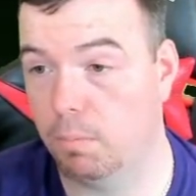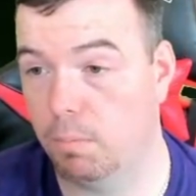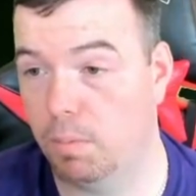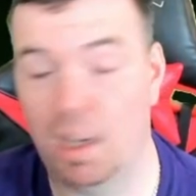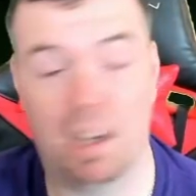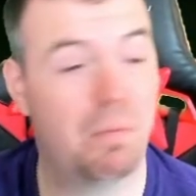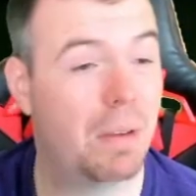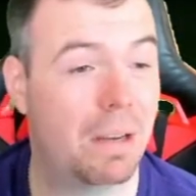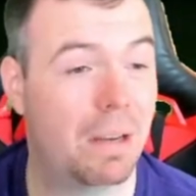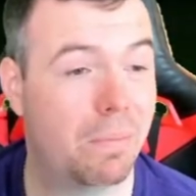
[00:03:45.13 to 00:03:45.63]

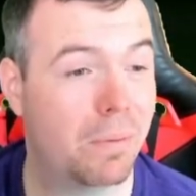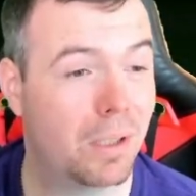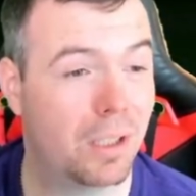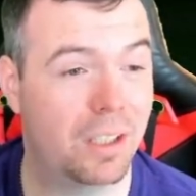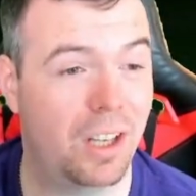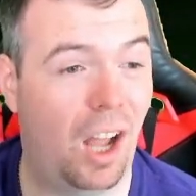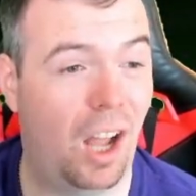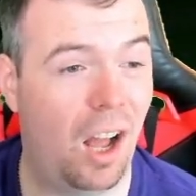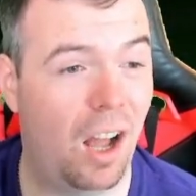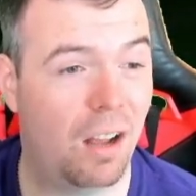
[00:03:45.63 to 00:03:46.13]
But if people
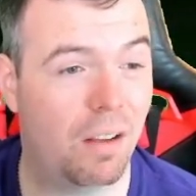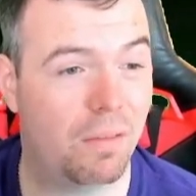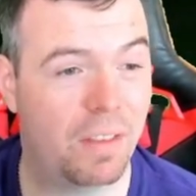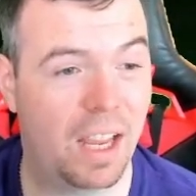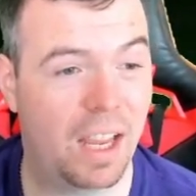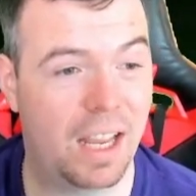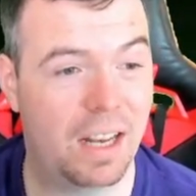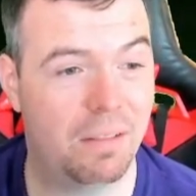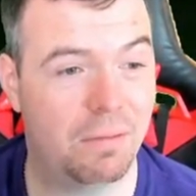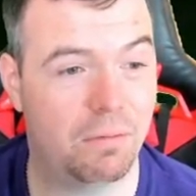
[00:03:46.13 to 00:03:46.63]
are not,
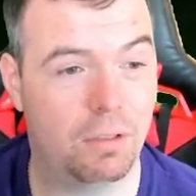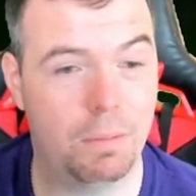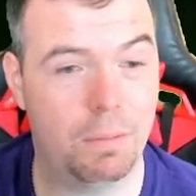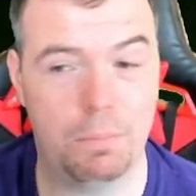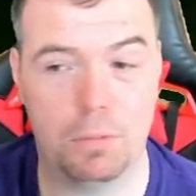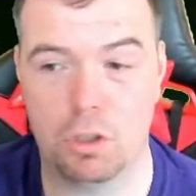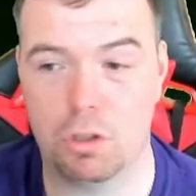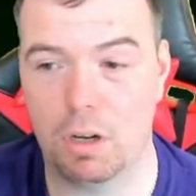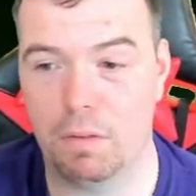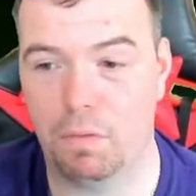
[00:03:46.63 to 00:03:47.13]
then rip
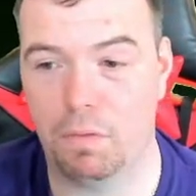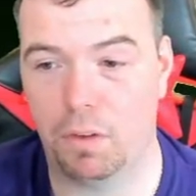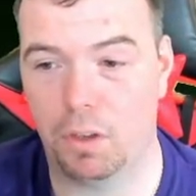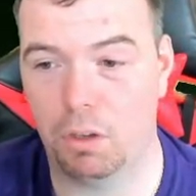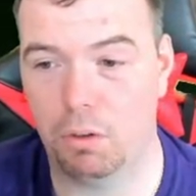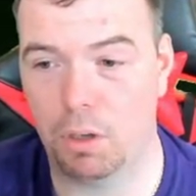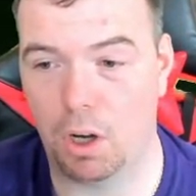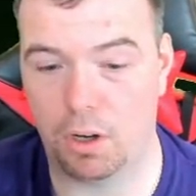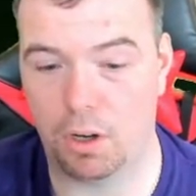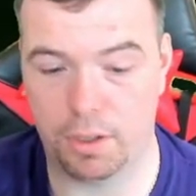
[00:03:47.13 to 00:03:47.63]
the dream for
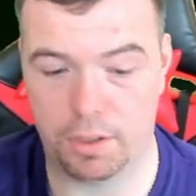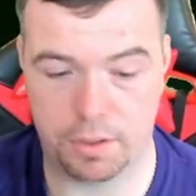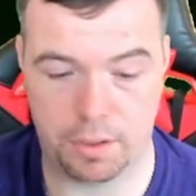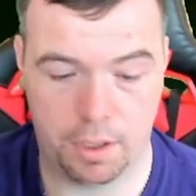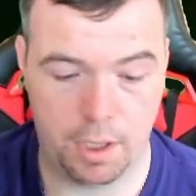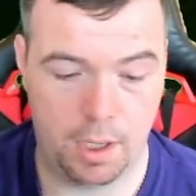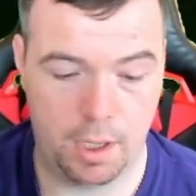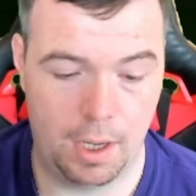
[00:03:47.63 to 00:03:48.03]
you guys.